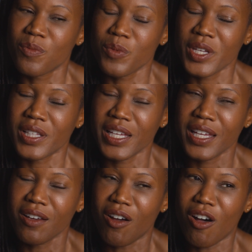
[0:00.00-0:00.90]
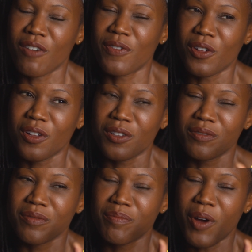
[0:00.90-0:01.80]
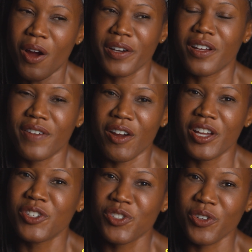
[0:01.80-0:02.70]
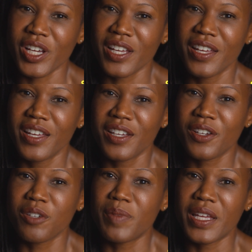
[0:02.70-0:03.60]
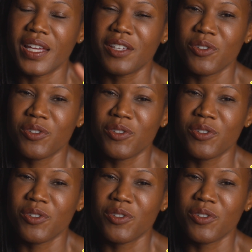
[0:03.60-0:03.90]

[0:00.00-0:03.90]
really awful part of our history could be